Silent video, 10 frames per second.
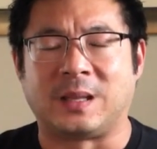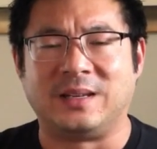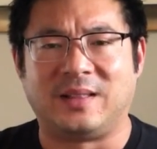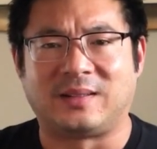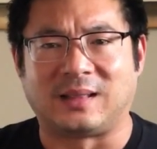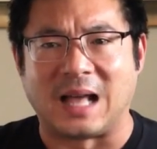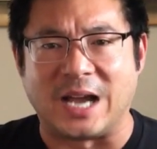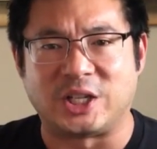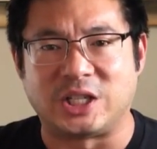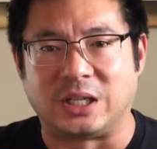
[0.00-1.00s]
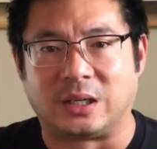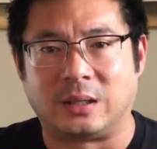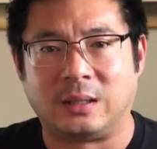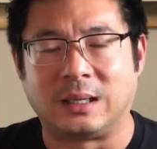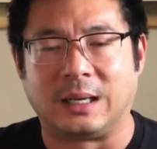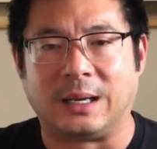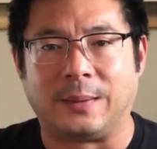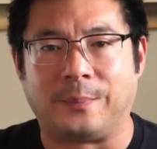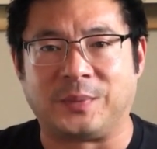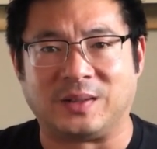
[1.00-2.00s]
He did this last year
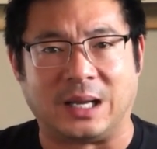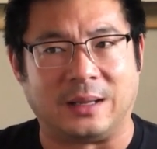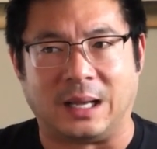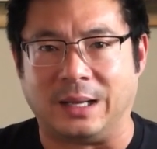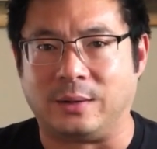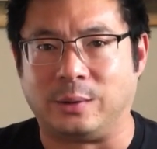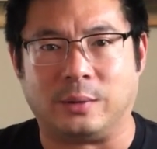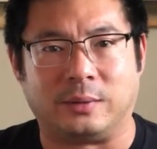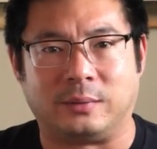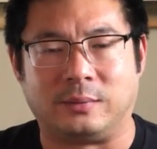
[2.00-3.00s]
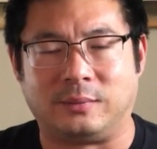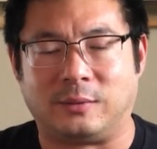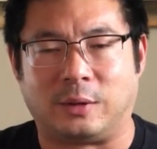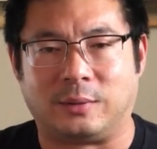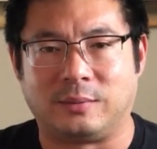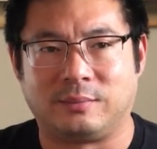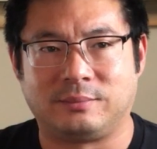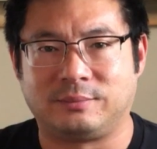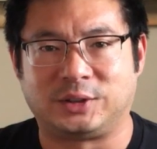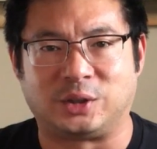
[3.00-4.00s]
because I Googled or
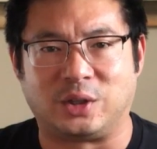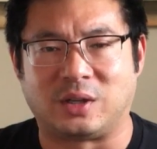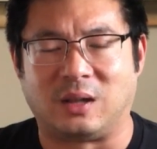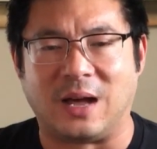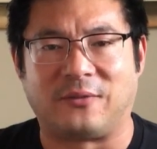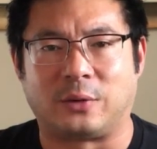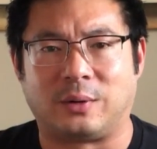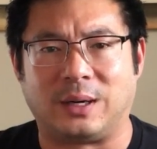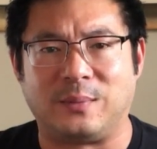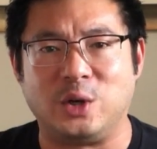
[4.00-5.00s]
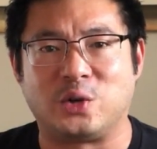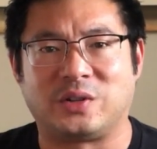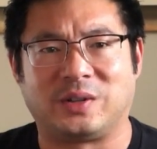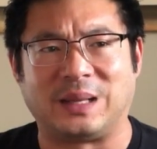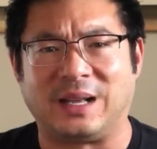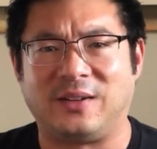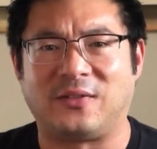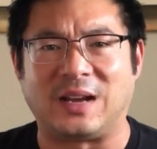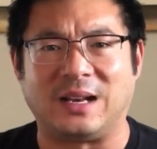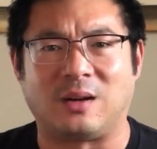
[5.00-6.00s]
searched a lot for Nutrisystem. I couldn't
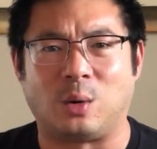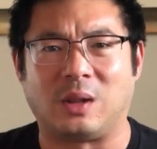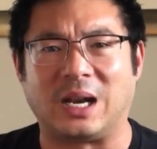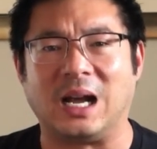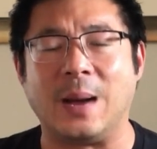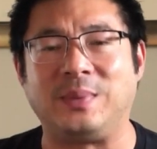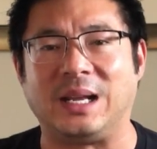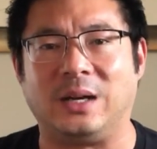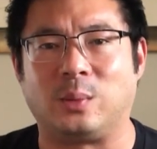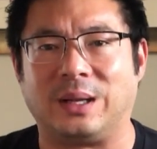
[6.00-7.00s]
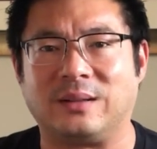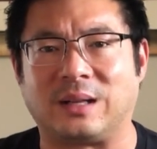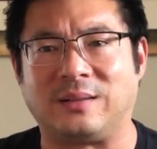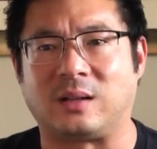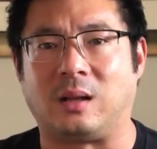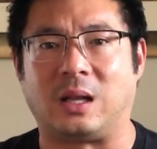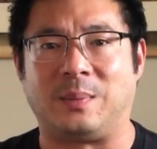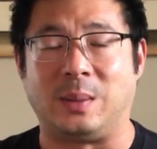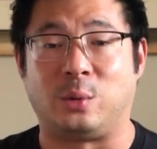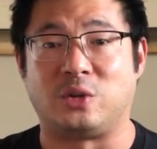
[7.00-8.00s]
find a whole lot of updated ones. I saw a lot
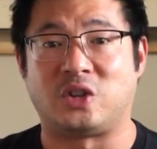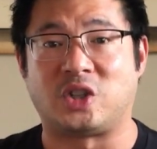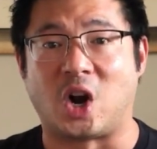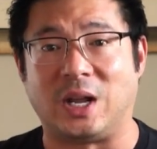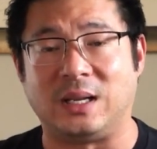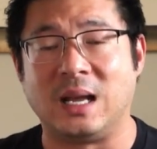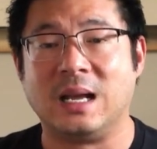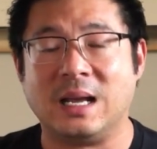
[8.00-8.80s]
of people who started